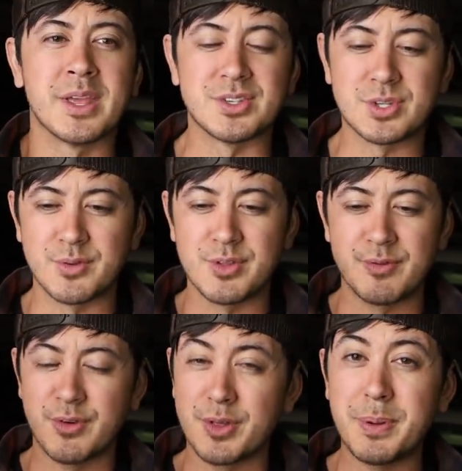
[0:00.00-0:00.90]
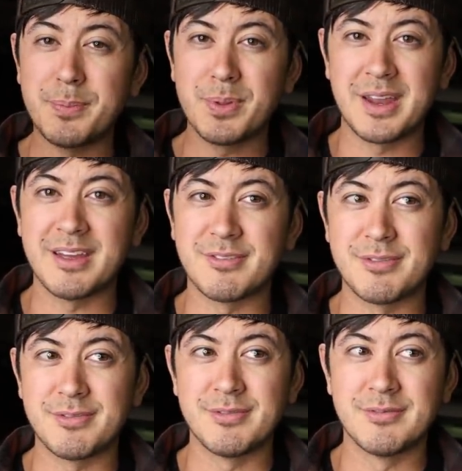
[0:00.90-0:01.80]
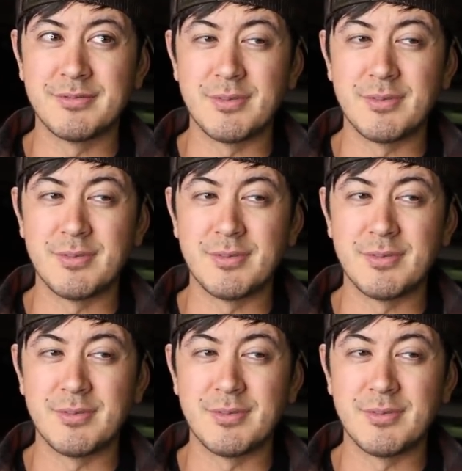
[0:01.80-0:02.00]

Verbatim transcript: And so for the people that have